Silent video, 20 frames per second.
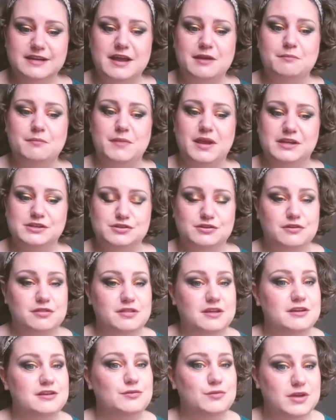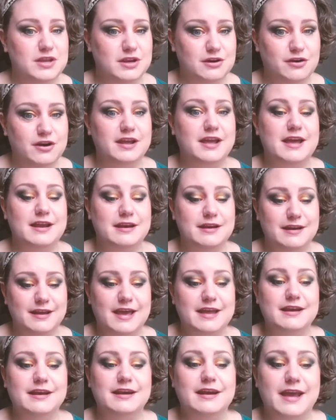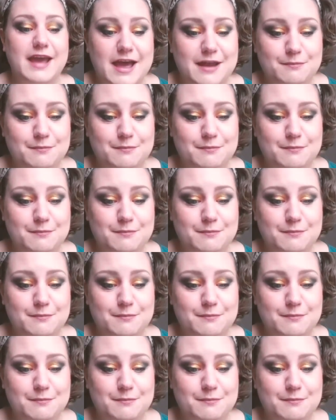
and make sure that you hear it again and again and again.